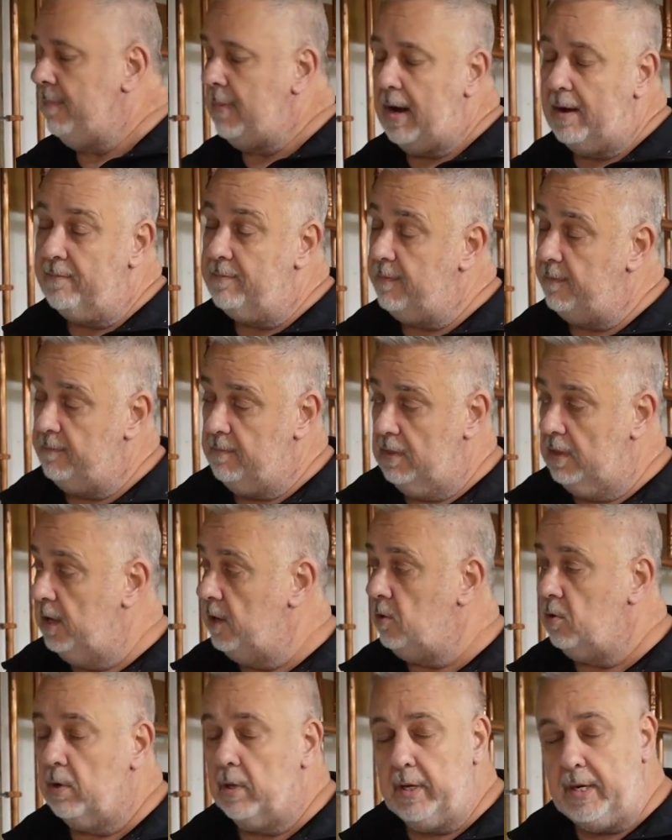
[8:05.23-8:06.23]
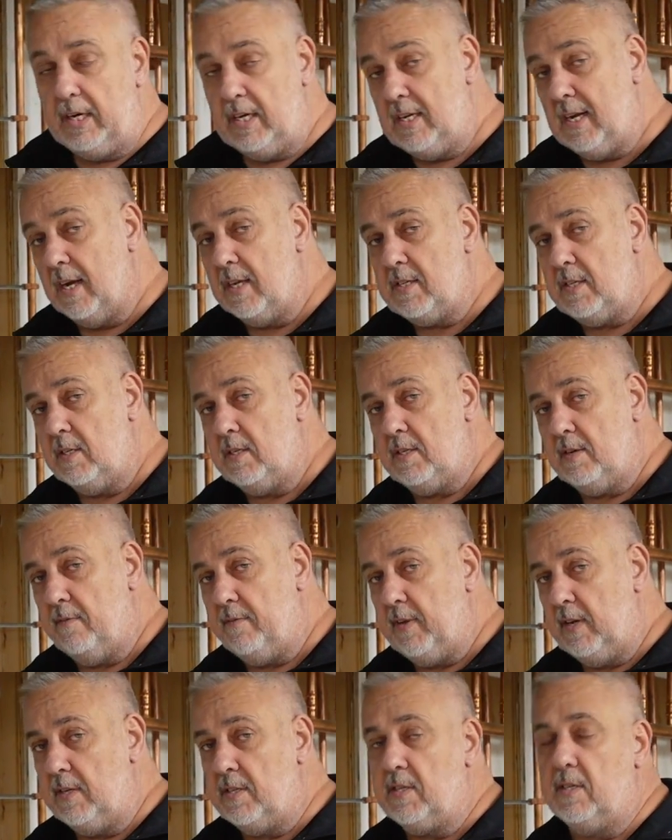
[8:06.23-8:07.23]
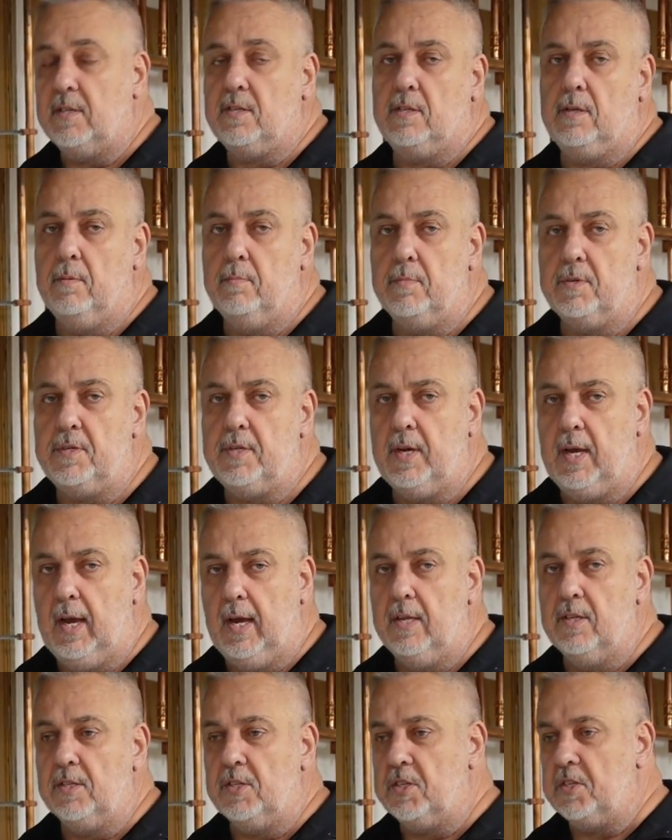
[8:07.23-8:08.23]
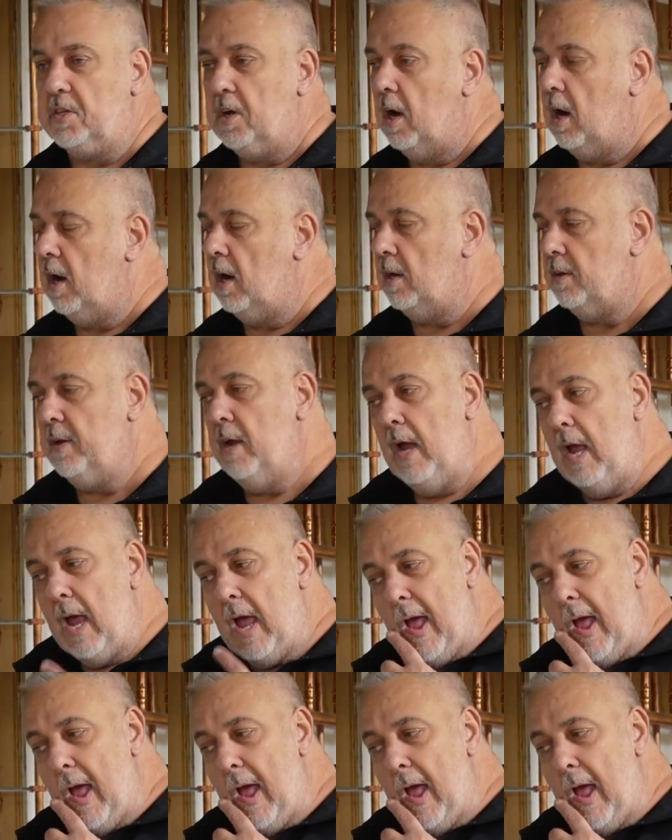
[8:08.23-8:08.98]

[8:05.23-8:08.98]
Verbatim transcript: I have literally dozens of these systems installed.